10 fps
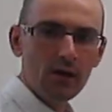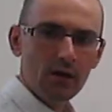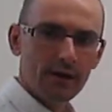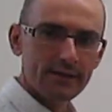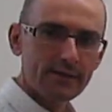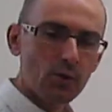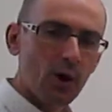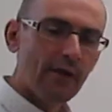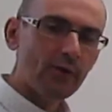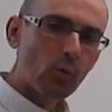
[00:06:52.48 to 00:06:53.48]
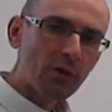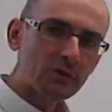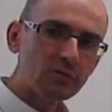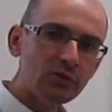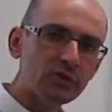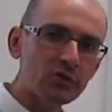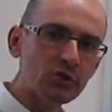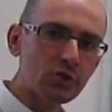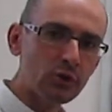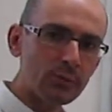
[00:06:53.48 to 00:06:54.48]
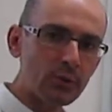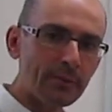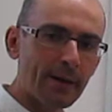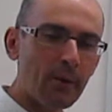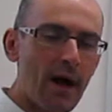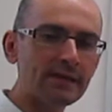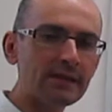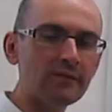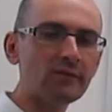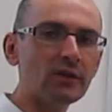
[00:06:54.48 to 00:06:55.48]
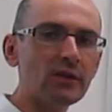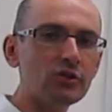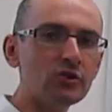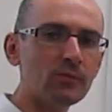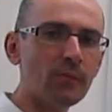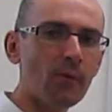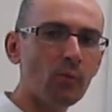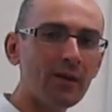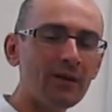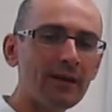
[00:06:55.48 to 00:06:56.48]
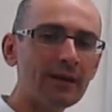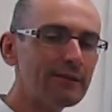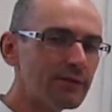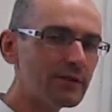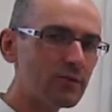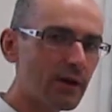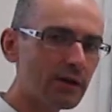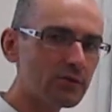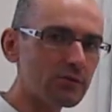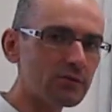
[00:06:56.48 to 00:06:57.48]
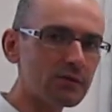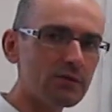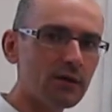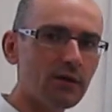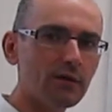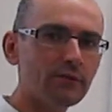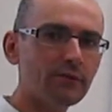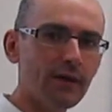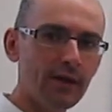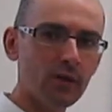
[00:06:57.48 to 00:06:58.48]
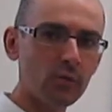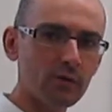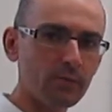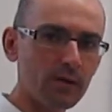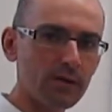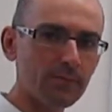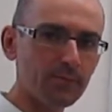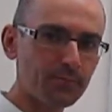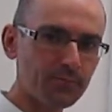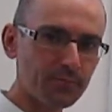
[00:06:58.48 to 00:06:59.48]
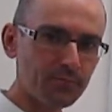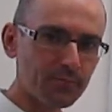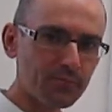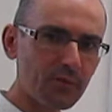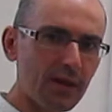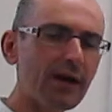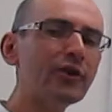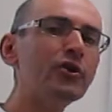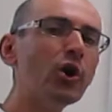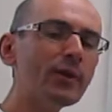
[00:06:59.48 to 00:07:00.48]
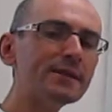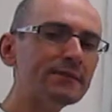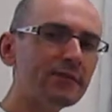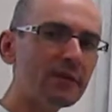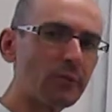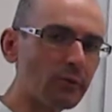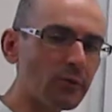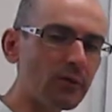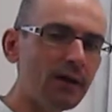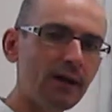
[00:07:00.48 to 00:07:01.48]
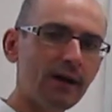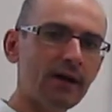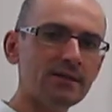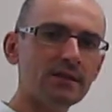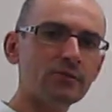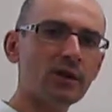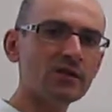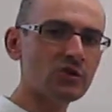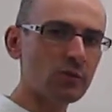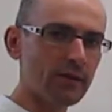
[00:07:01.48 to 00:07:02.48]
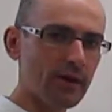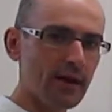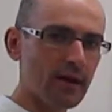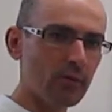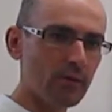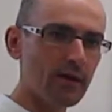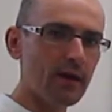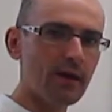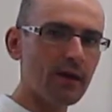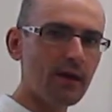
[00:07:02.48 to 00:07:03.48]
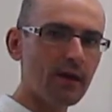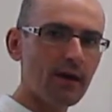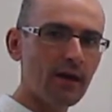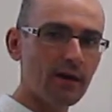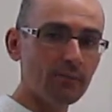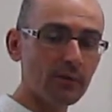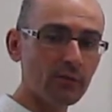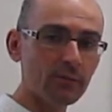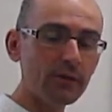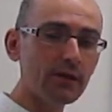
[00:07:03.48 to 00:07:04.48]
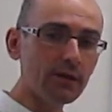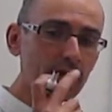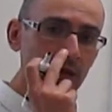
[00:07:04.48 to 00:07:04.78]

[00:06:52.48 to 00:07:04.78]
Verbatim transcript: Right, so under what conditions do you observe a positive deviation? Well, if the interactions of A with B are not as favorable as the interactions with A with A and B with B,